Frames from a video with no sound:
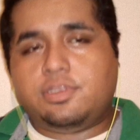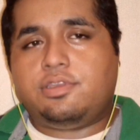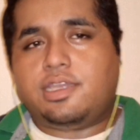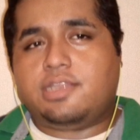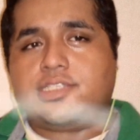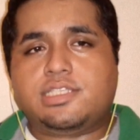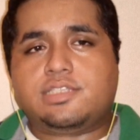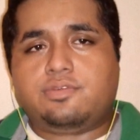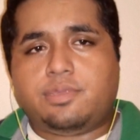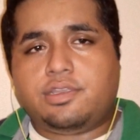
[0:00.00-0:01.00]
the United States
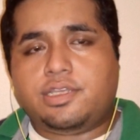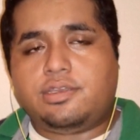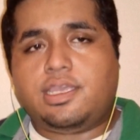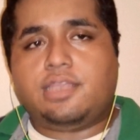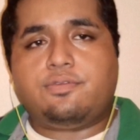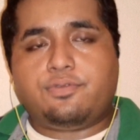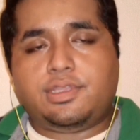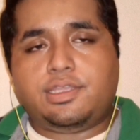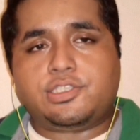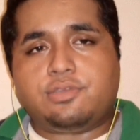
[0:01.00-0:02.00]
of America and the
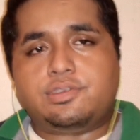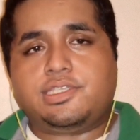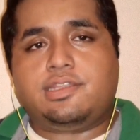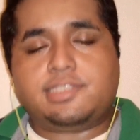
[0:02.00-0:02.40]
freely associated